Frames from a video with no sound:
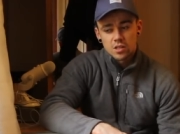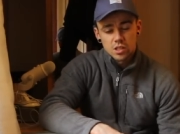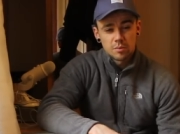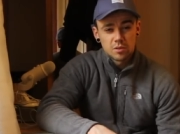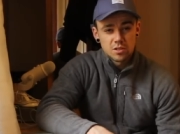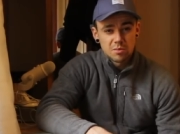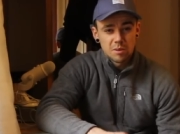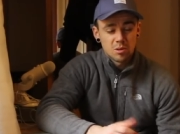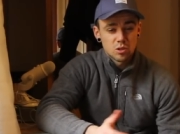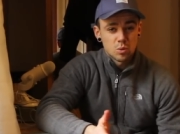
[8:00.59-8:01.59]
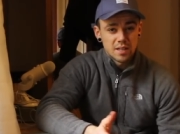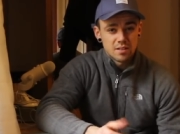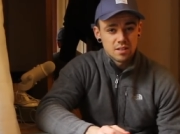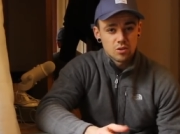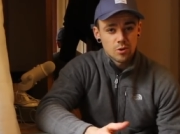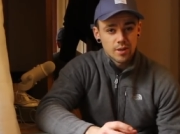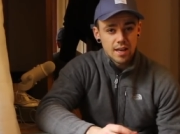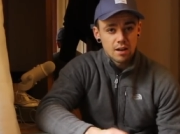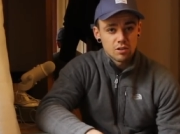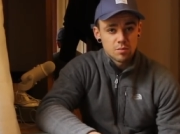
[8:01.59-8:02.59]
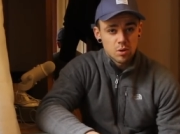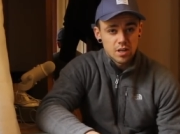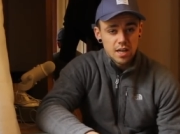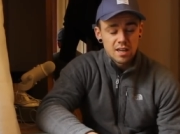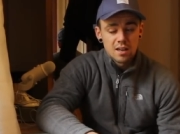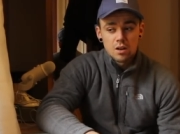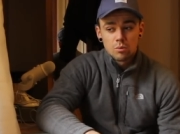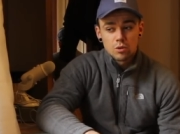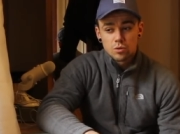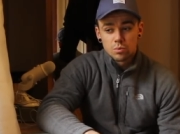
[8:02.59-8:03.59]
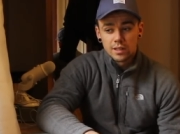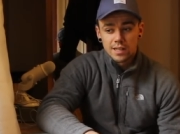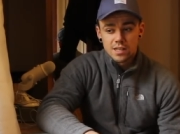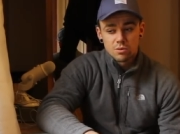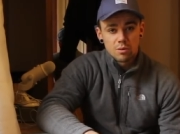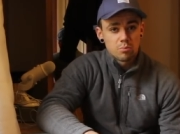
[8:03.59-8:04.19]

So I'm consuming about 2600 calories per day, which will lead to a